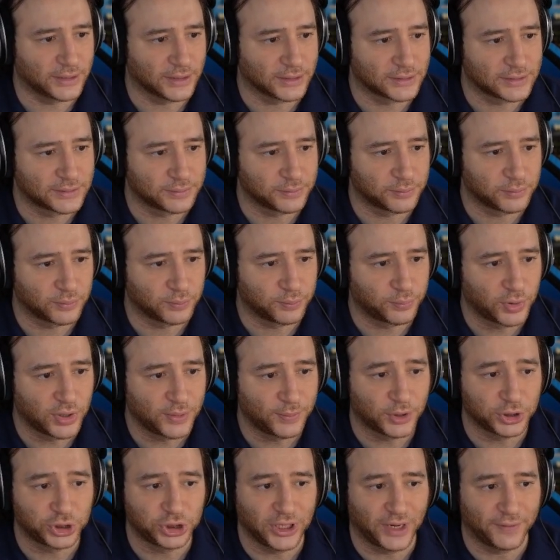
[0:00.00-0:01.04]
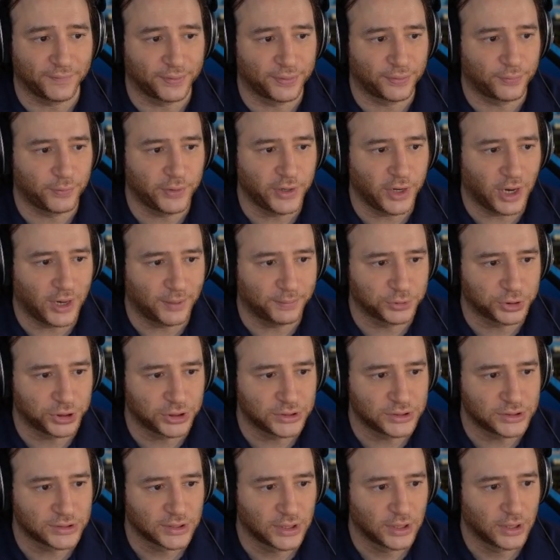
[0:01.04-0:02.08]
it's pretty much you have three
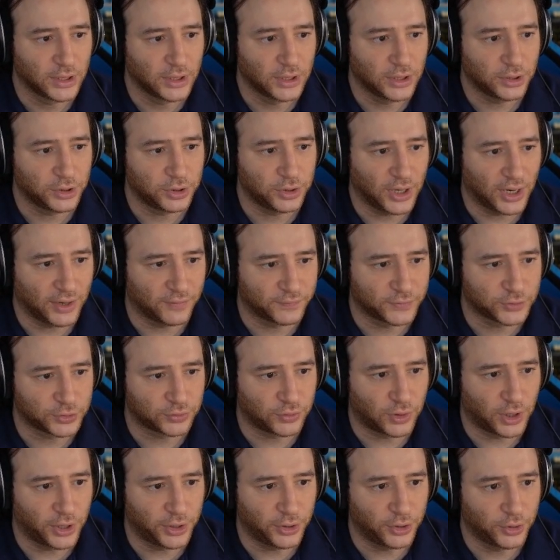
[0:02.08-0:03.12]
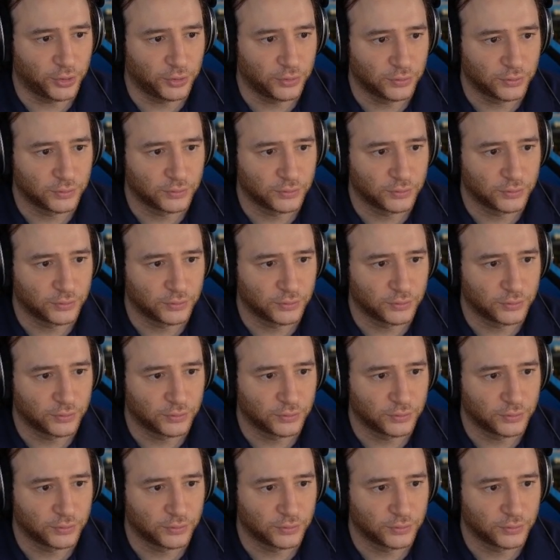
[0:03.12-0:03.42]
options. You have Toronto,